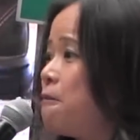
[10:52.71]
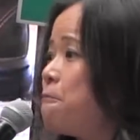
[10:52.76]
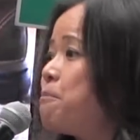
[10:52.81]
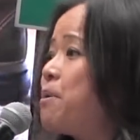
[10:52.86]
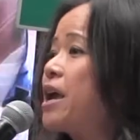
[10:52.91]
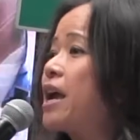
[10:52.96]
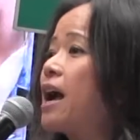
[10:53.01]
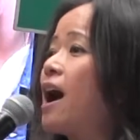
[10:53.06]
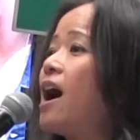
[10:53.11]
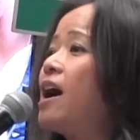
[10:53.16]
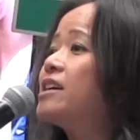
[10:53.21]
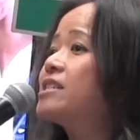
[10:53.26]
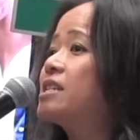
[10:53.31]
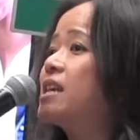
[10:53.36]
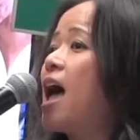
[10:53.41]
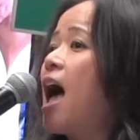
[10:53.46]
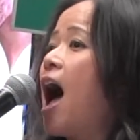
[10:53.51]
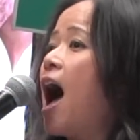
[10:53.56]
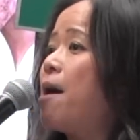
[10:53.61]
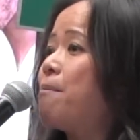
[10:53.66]
Because
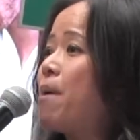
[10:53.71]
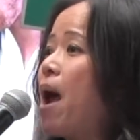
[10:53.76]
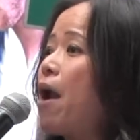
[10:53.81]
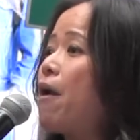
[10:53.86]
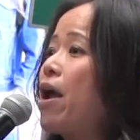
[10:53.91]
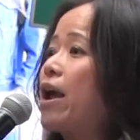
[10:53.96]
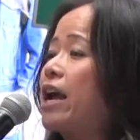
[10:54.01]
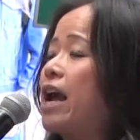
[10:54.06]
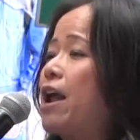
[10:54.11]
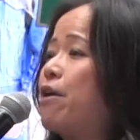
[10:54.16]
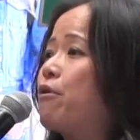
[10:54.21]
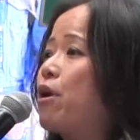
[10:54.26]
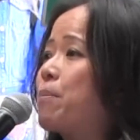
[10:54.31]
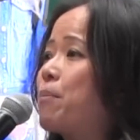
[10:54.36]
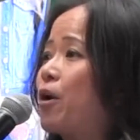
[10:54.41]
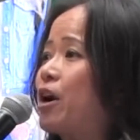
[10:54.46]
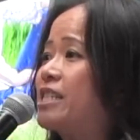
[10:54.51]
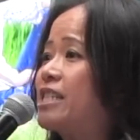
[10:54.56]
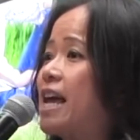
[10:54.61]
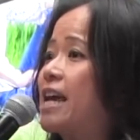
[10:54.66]
America
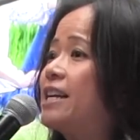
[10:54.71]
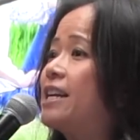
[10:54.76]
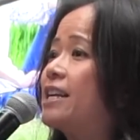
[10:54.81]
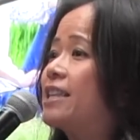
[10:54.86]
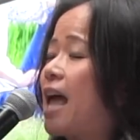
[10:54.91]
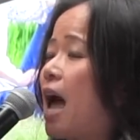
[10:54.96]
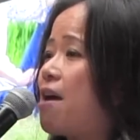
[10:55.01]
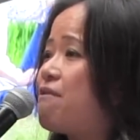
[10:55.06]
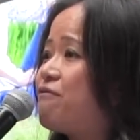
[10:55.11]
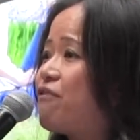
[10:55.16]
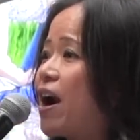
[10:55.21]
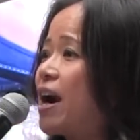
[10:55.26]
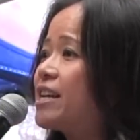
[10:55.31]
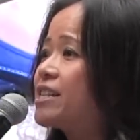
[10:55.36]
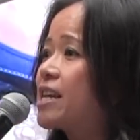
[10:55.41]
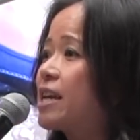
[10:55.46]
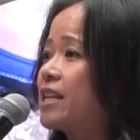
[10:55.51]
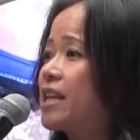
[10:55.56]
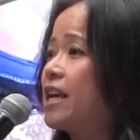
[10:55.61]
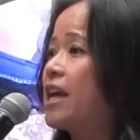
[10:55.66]
represents the
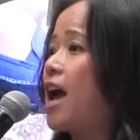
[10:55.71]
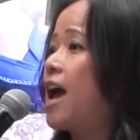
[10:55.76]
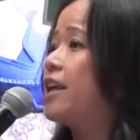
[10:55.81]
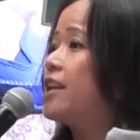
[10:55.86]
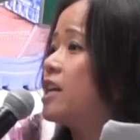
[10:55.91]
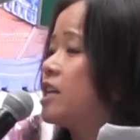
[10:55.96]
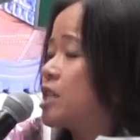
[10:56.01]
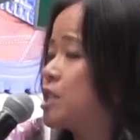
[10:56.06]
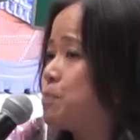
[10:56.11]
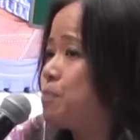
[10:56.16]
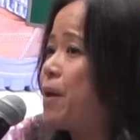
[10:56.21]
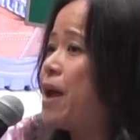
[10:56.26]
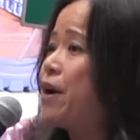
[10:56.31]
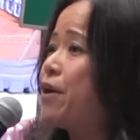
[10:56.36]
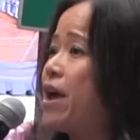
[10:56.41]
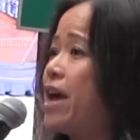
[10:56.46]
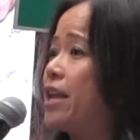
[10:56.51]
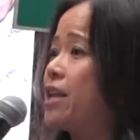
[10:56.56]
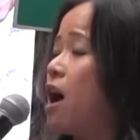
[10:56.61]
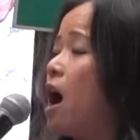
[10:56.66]
diversity and the
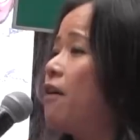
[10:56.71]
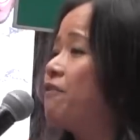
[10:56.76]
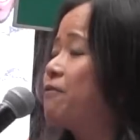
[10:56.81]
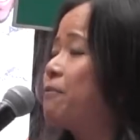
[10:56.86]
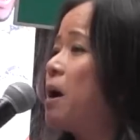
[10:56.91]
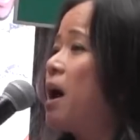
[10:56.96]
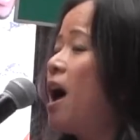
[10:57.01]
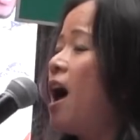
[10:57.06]
spirit of